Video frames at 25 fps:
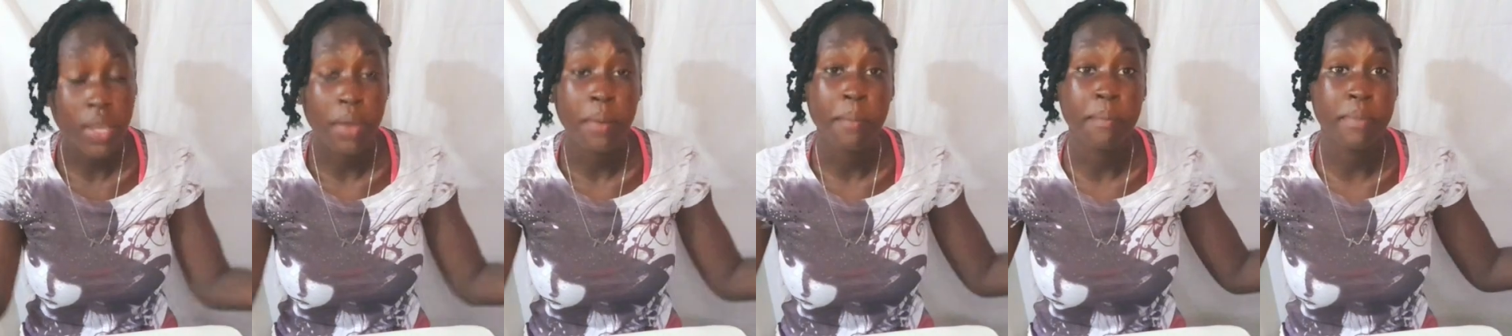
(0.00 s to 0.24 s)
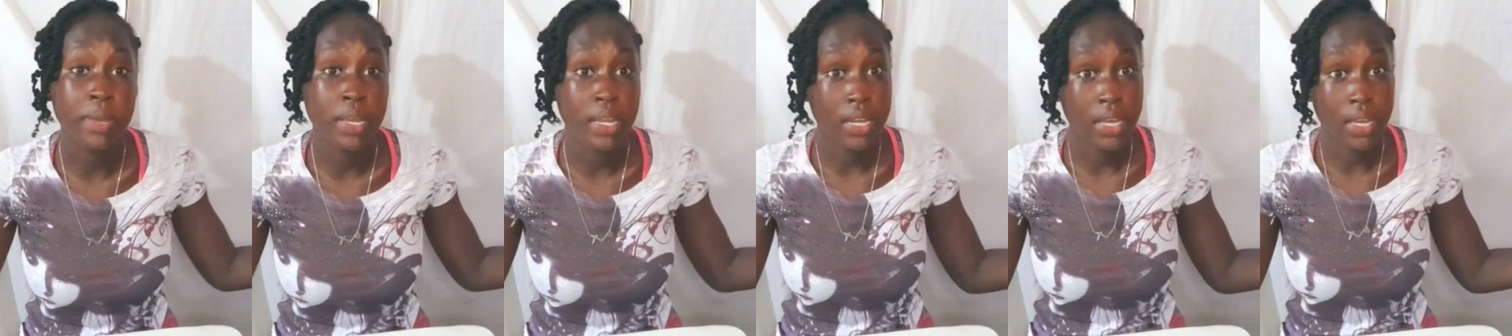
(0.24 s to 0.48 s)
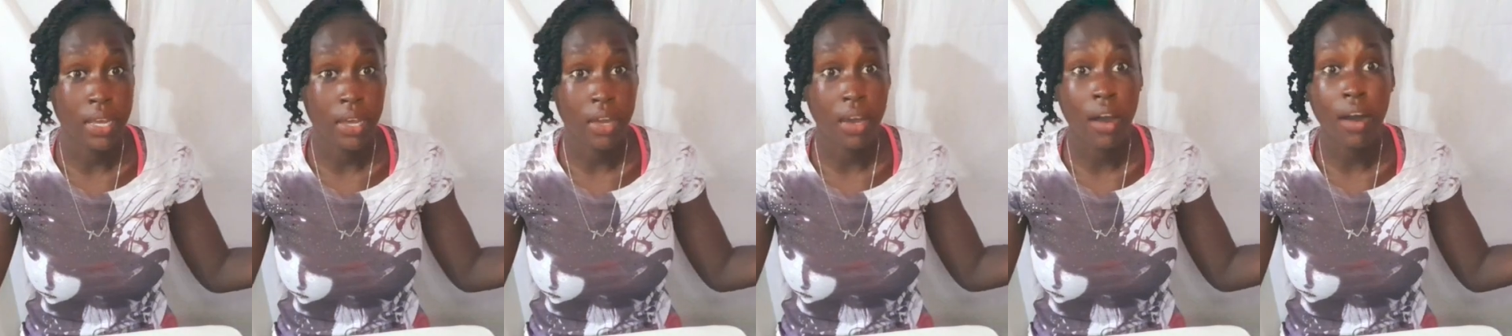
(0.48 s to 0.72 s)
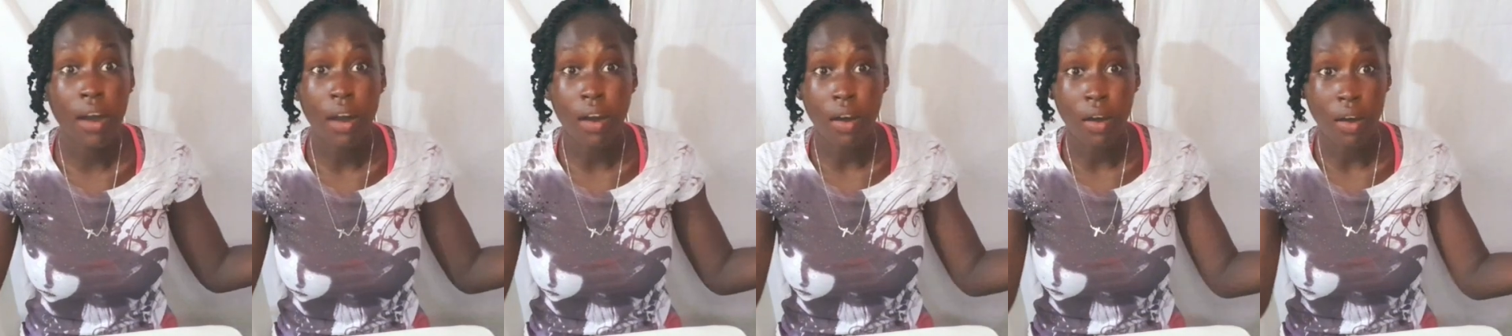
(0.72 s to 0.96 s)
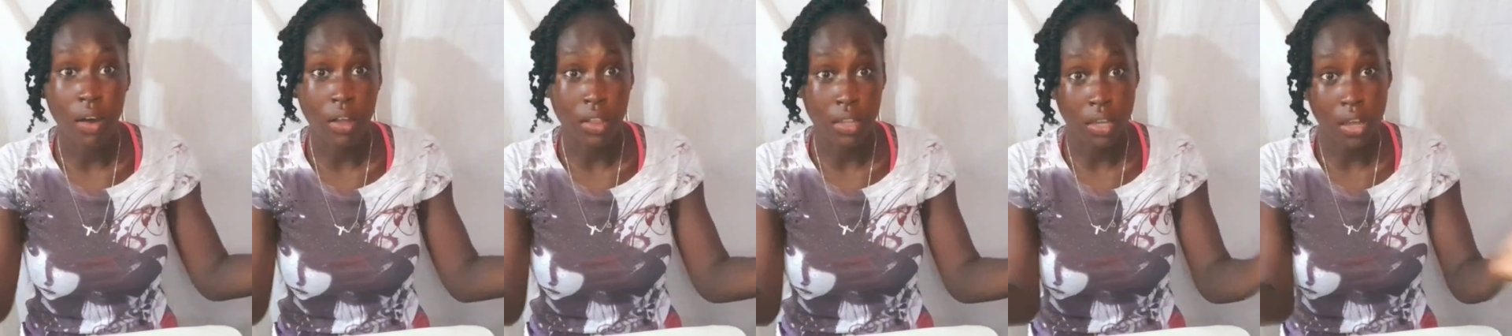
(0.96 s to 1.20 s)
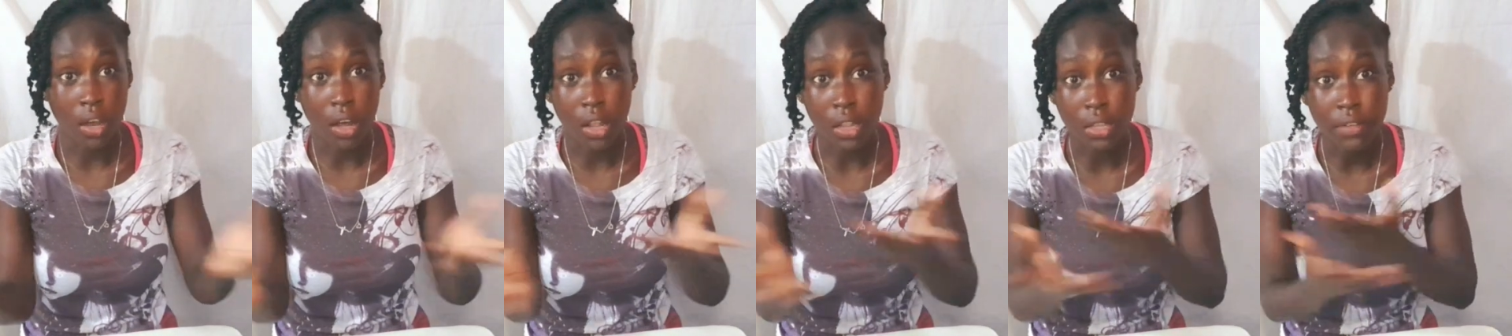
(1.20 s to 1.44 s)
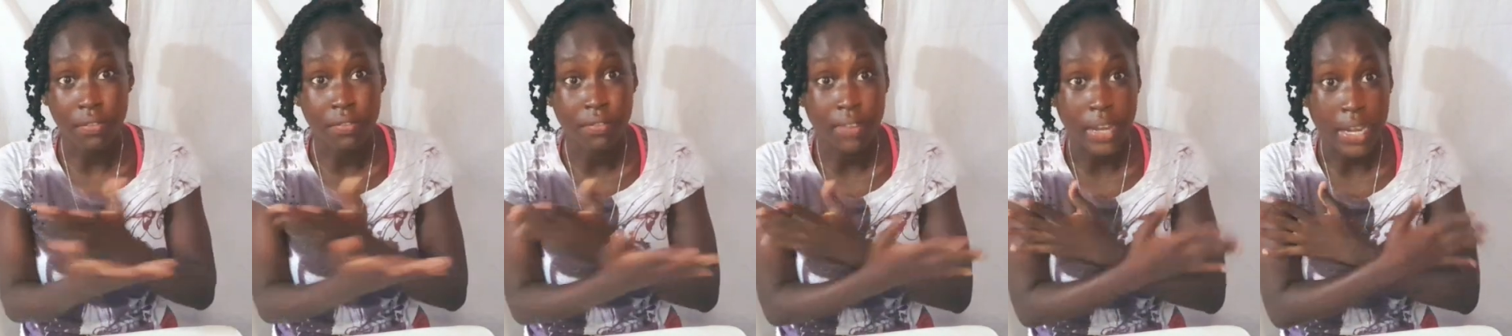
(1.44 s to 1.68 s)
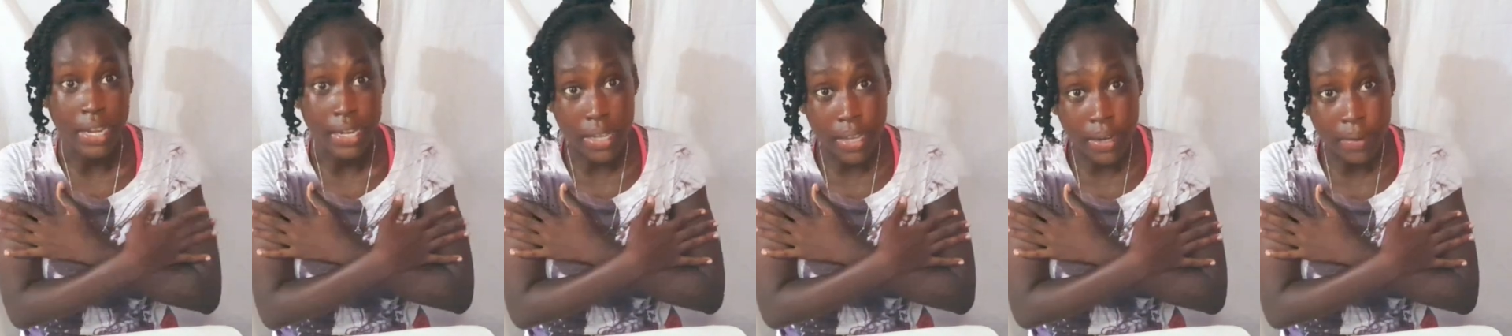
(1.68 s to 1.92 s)
meaning all y'all
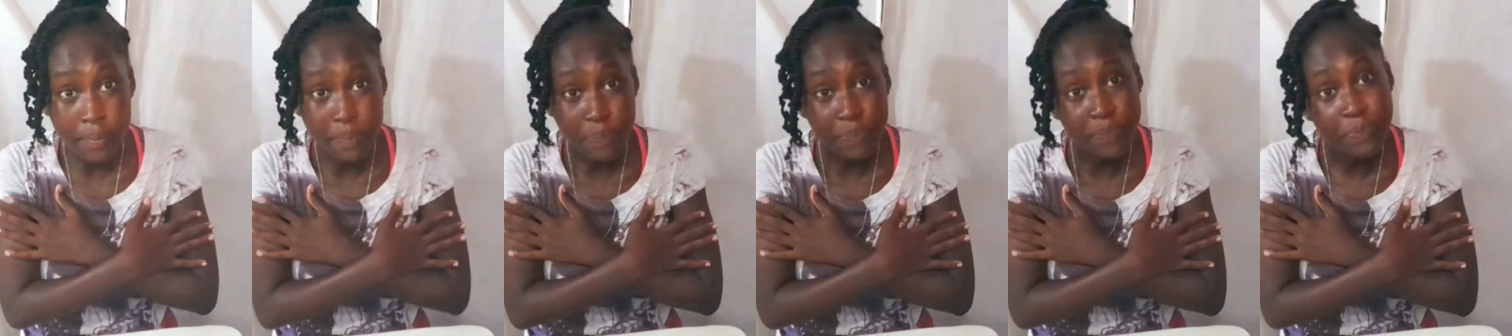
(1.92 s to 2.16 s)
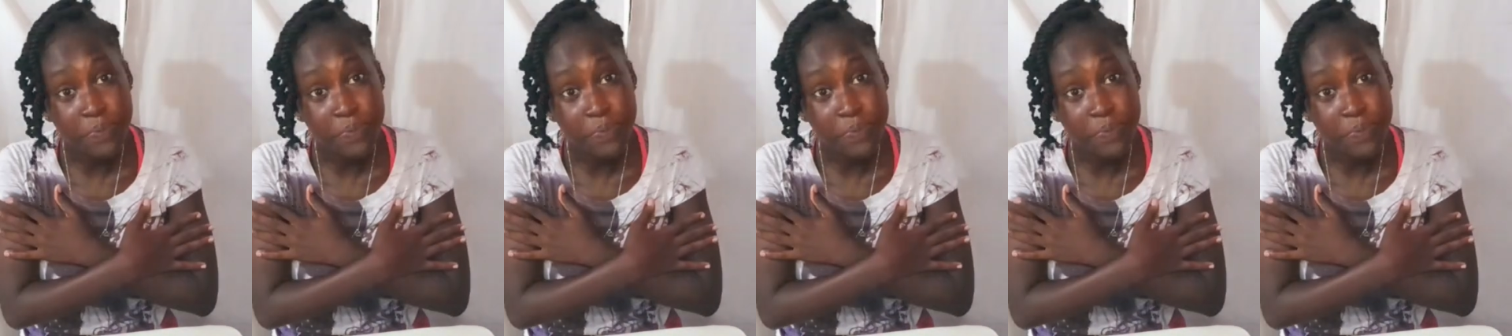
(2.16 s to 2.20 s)
invited,